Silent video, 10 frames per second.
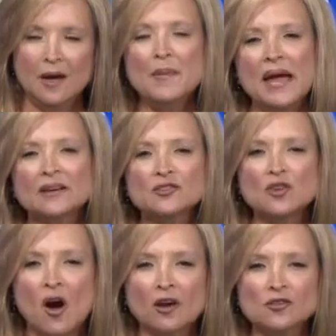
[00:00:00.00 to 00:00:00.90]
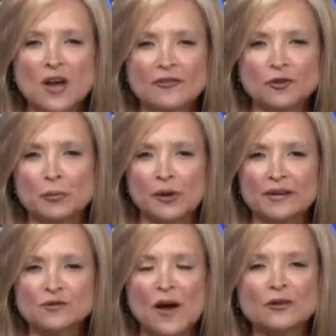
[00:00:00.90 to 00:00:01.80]
A man is charged after
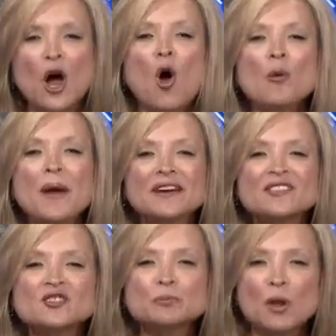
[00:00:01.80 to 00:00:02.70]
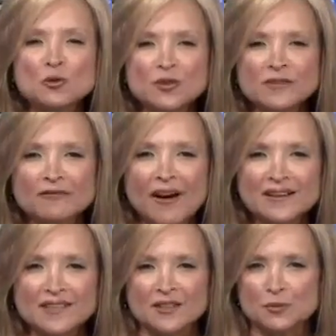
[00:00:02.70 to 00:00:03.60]
police found a homemade explosive
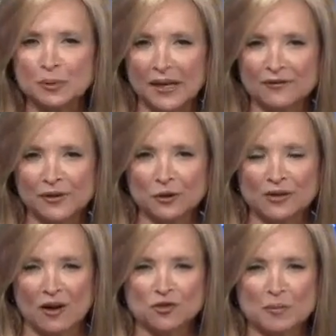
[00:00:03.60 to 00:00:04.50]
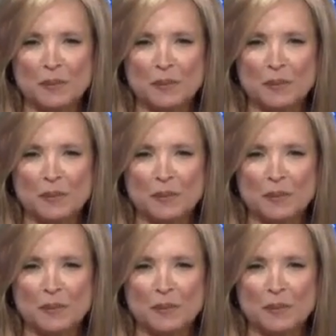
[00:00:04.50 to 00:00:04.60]
device in his Plainfield Township